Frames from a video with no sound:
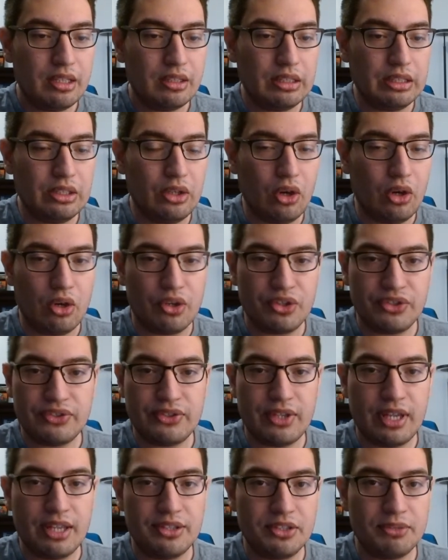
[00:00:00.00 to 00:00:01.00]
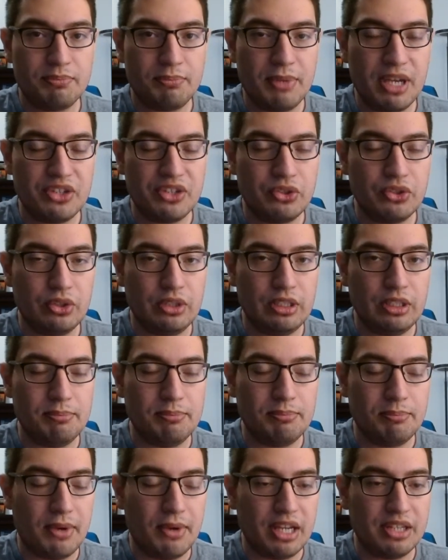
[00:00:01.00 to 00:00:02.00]
that are set especially
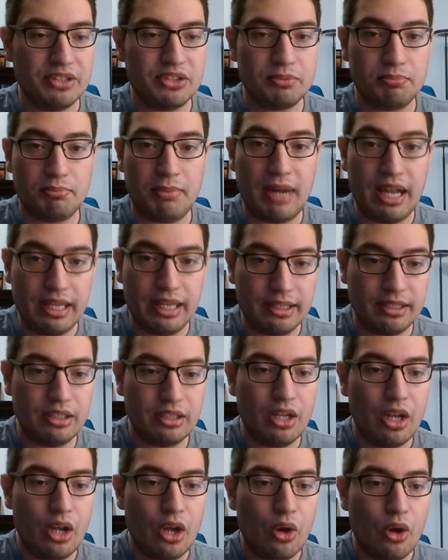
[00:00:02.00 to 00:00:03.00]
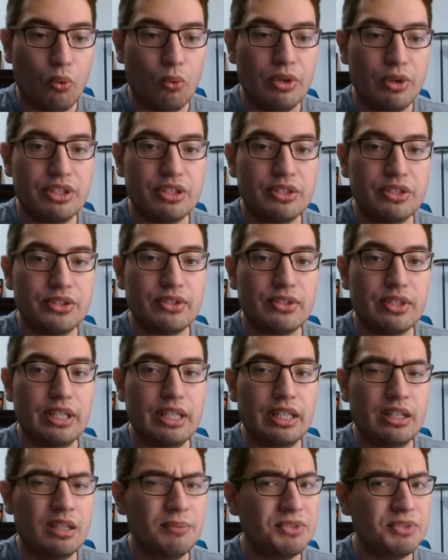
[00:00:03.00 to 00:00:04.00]
by Spike where it just
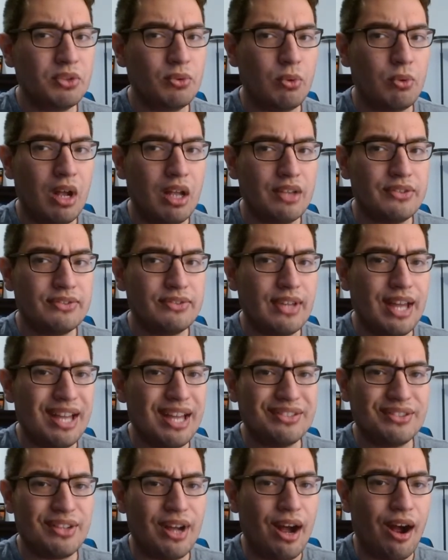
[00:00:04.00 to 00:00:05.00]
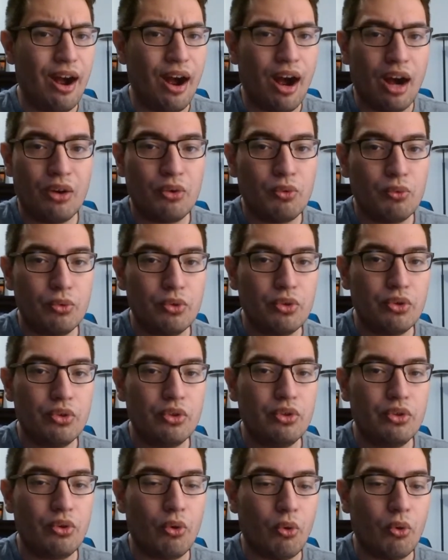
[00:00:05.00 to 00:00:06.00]
it comes across as
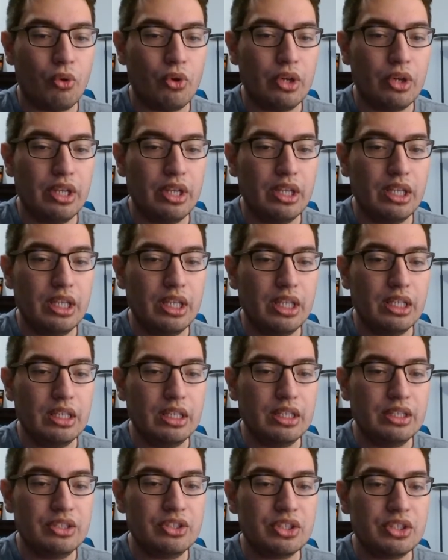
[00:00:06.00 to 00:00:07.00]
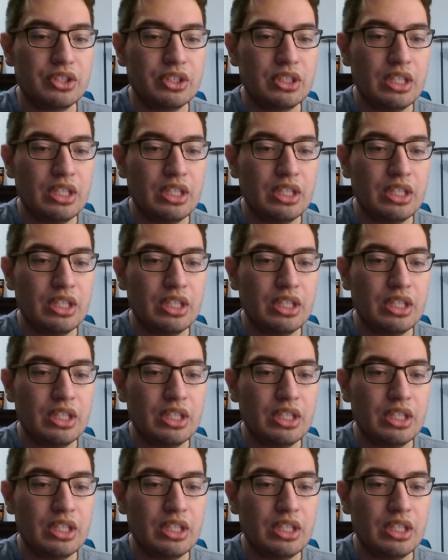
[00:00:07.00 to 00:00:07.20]
awkward or it just